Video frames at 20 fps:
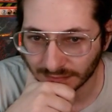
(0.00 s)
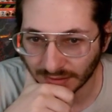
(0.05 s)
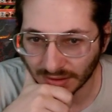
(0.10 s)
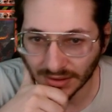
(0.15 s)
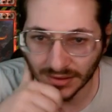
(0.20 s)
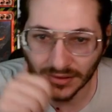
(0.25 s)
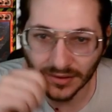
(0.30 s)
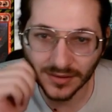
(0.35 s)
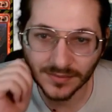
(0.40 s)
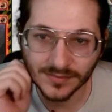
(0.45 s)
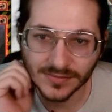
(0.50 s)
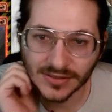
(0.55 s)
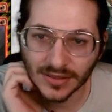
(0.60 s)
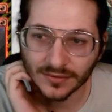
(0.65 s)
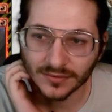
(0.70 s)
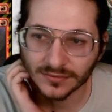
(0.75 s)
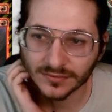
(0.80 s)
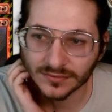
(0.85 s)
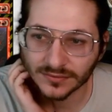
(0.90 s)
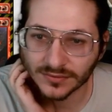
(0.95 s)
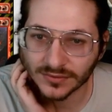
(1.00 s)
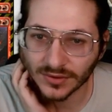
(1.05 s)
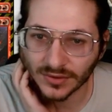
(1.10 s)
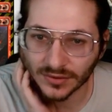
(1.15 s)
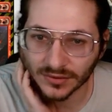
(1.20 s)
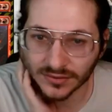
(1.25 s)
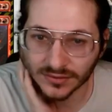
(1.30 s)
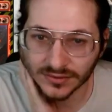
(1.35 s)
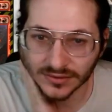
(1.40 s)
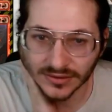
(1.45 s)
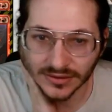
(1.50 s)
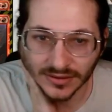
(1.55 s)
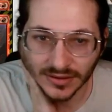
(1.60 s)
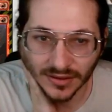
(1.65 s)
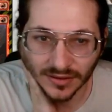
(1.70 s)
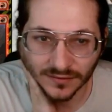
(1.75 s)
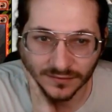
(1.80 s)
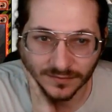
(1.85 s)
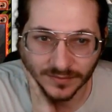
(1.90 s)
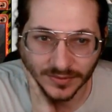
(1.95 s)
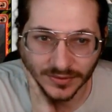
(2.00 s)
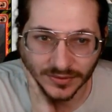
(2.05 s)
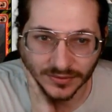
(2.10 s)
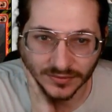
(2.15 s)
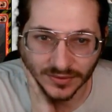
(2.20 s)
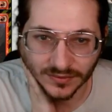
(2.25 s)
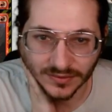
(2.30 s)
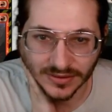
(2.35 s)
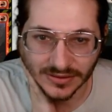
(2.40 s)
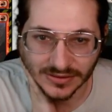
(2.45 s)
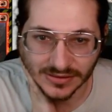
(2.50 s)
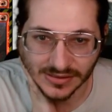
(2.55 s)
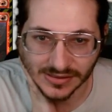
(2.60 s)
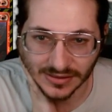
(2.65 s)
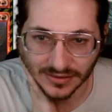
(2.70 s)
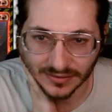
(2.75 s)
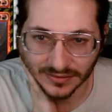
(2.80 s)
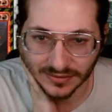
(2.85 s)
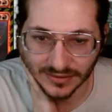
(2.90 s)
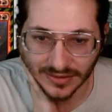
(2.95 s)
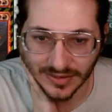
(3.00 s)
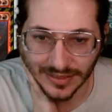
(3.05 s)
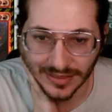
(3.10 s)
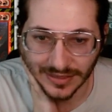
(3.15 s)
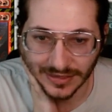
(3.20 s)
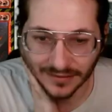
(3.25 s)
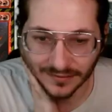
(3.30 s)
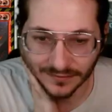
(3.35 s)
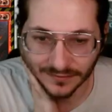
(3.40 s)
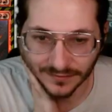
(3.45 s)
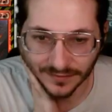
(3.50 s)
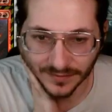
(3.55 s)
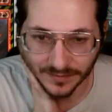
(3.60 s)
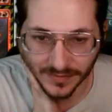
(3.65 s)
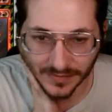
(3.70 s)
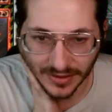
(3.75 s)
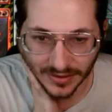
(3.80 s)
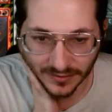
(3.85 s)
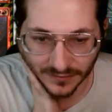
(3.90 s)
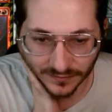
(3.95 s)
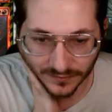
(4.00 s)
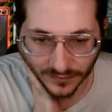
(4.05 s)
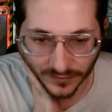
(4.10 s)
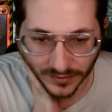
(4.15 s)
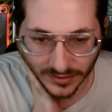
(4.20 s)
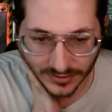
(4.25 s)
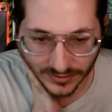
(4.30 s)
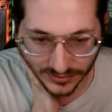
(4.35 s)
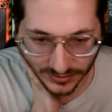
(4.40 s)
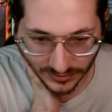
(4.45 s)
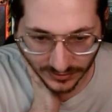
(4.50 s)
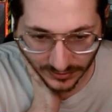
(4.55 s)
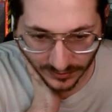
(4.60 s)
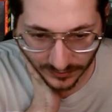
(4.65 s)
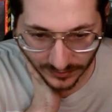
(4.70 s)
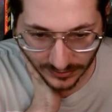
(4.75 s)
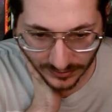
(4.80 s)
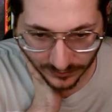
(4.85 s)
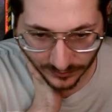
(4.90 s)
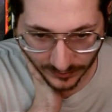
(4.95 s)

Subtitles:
It comes out early enough, but you don't necessarily have the mana for it. So you know what?